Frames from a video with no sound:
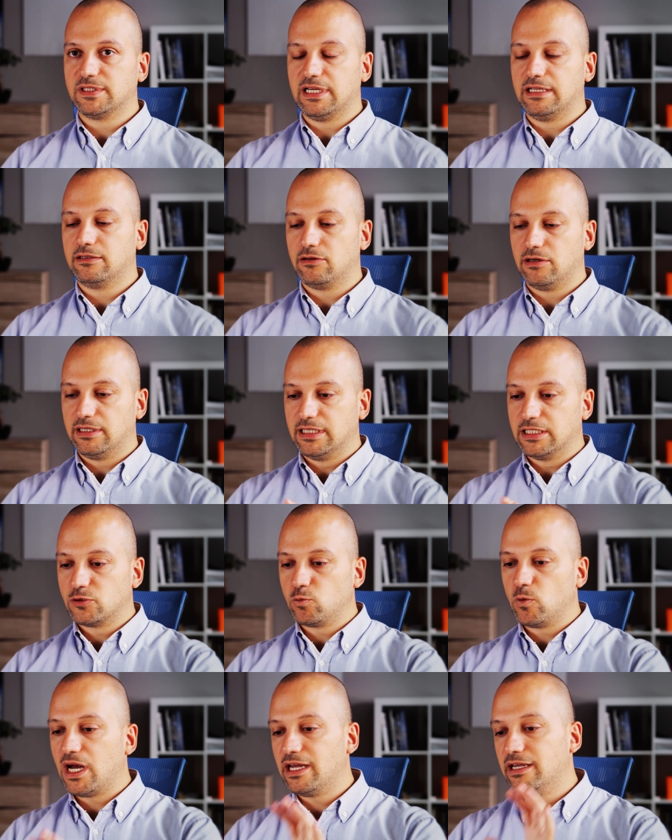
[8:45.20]
Center, and
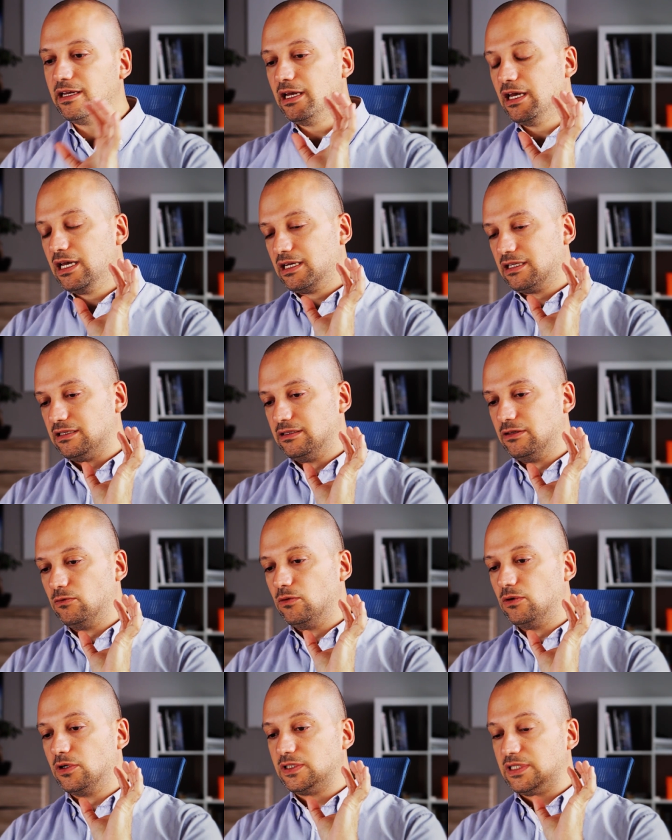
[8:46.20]
that's why there
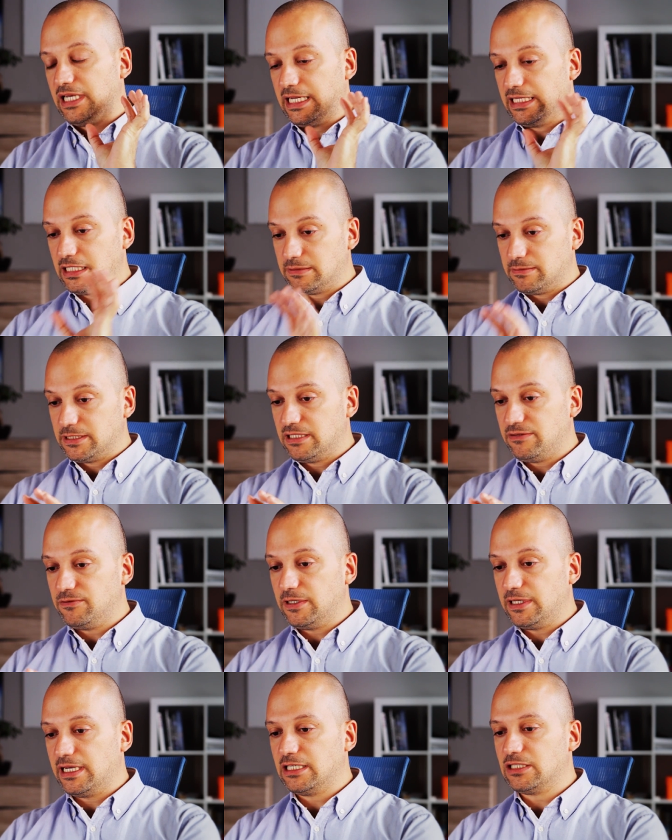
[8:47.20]
was, in the
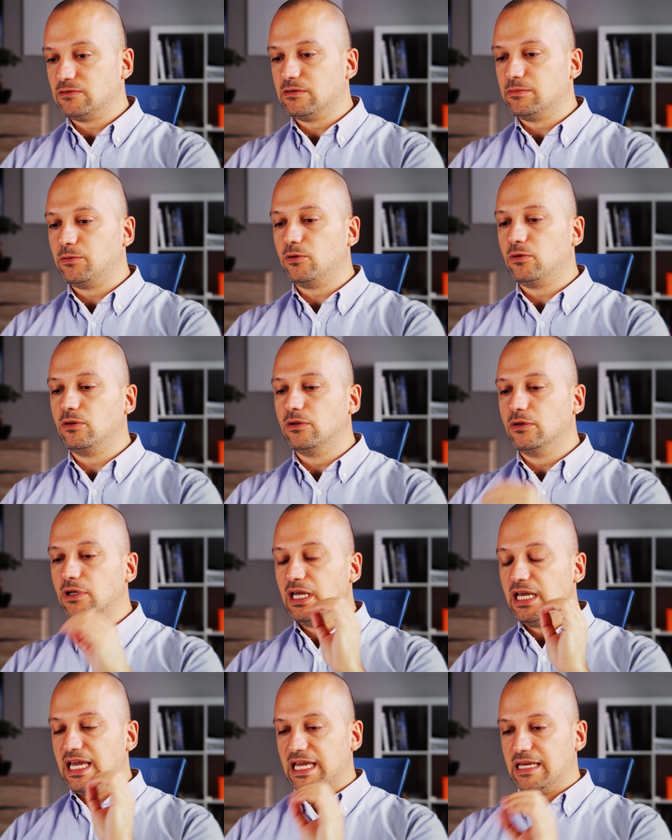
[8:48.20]
specific case of Apollo,
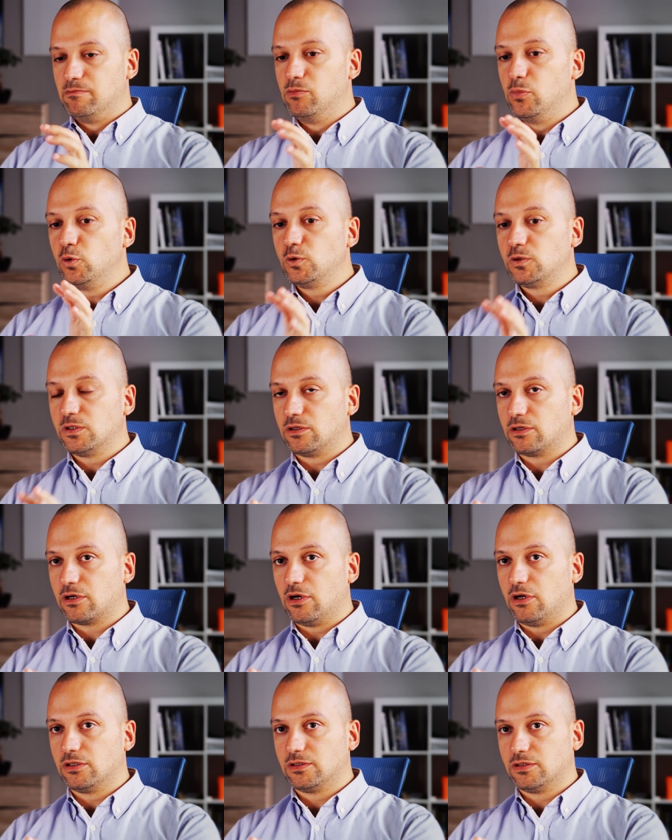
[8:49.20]
a booster
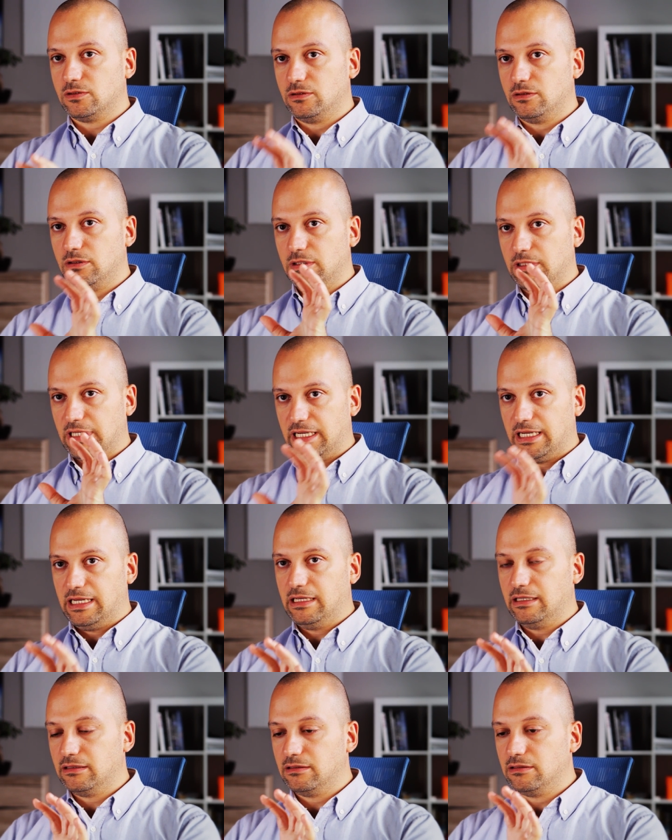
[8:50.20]
console
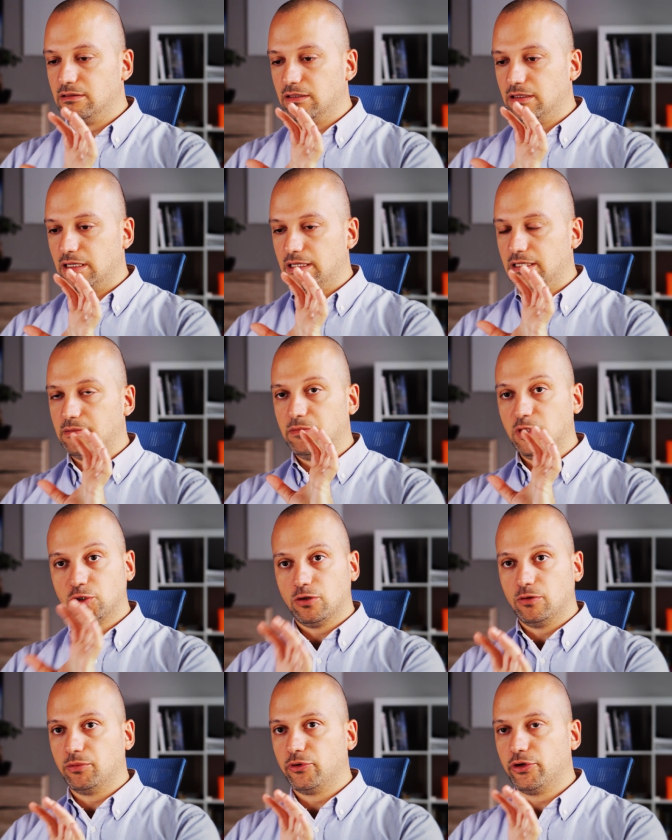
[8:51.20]
in the uh,
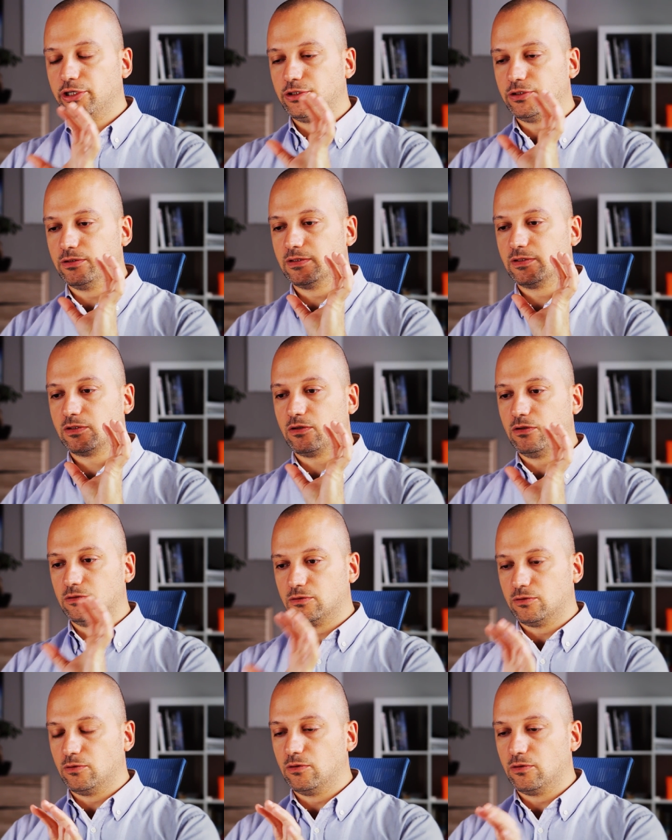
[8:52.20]
Mission Operations
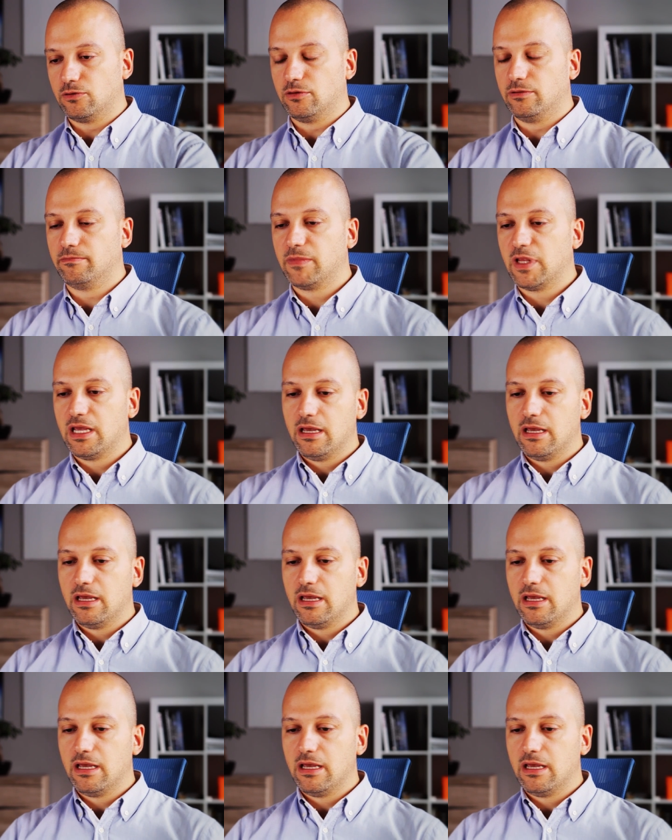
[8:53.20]
Control Room.